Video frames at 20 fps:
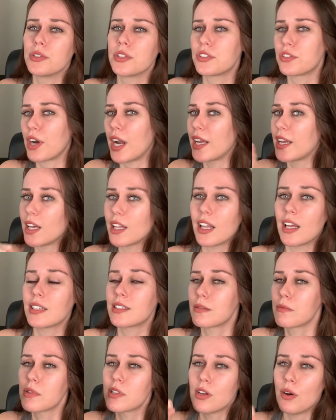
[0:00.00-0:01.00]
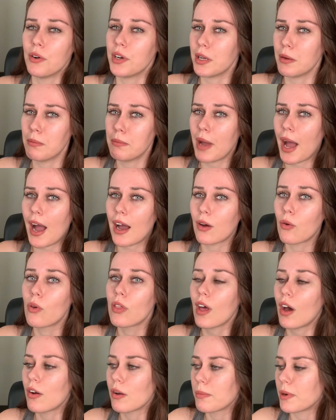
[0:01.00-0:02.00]
to try and get like some sodium back
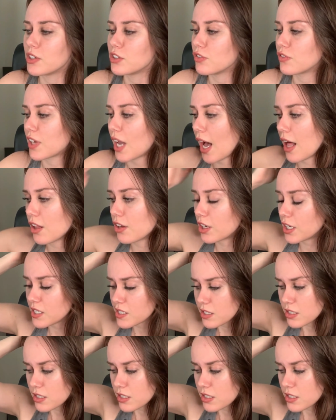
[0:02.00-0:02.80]
without a bunch of calories.